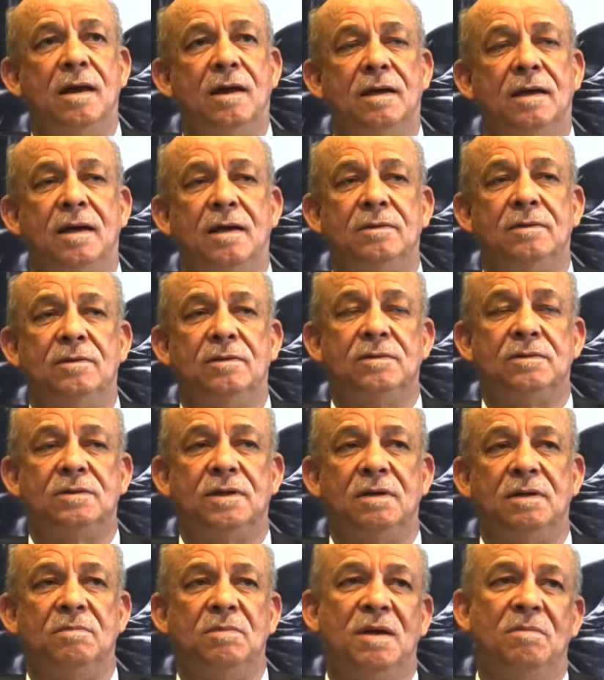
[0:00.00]
I can't
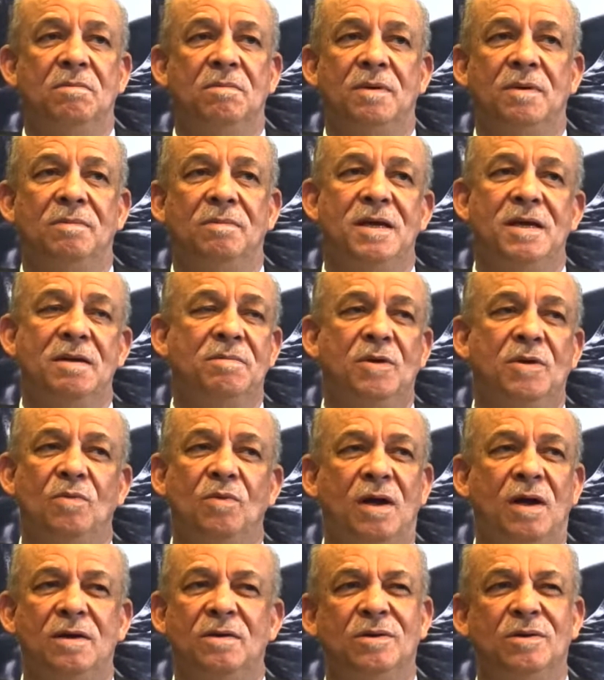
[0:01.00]
also remember, maybe
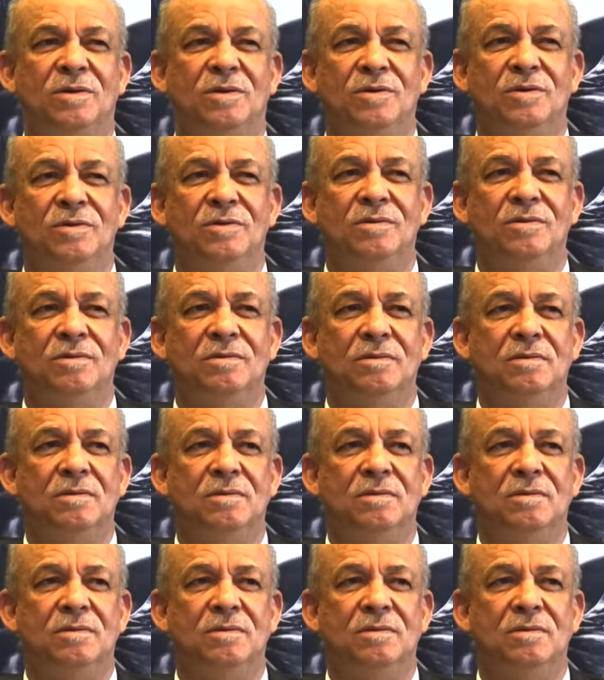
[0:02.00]
one or two.